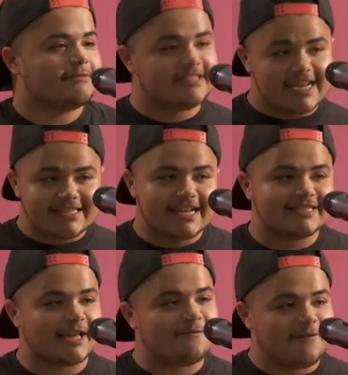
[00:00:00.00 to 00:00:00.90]
Dick tastes
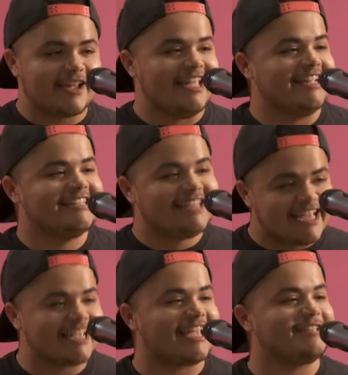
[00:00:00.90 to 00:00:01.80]
like fucking
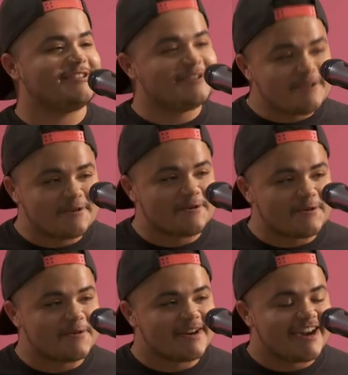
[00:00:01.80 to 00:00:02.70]
dick, and
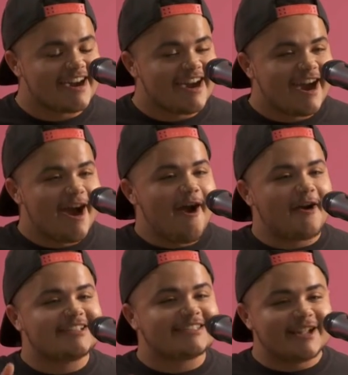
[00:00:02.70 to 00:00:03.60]
you
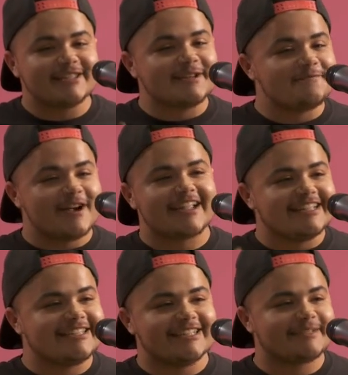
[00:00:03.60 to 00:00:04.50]
are such a
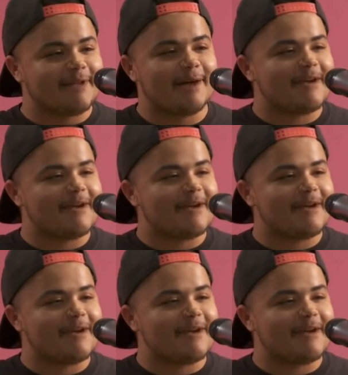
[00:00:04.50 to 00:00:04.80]
fucking jizz mop.